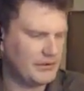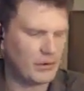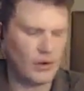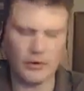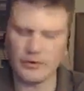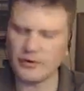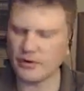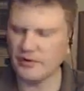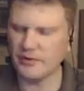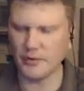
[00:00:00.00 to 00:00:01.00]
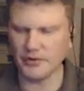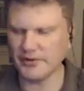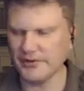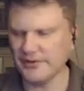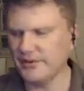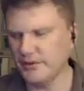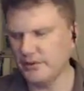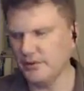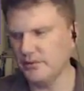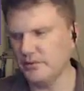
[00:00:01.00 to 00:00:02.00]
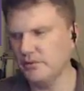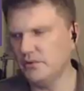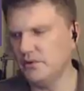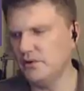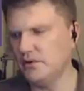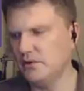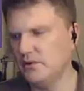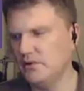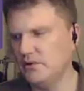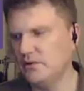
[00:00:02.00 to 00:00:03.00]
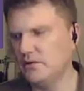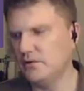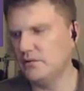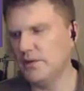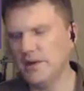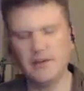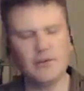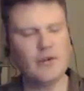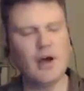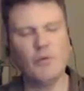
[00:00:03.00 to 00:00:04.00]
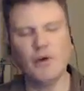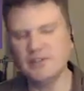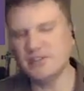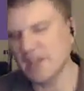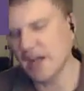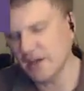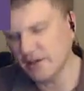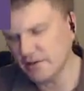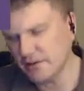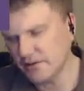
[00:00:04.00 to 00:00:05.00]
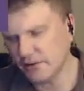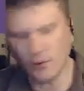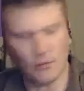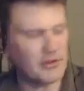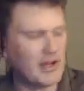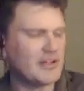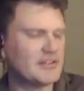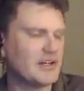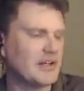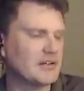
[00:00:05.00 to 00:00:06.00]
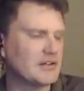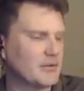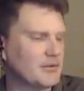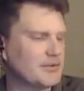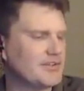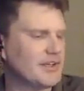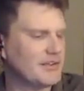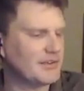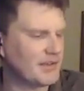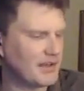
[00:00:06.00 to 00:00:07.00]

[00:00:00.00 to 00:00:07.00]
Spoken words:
The culture of it will continue. Many do not want change, so it will not change. It will stay the same.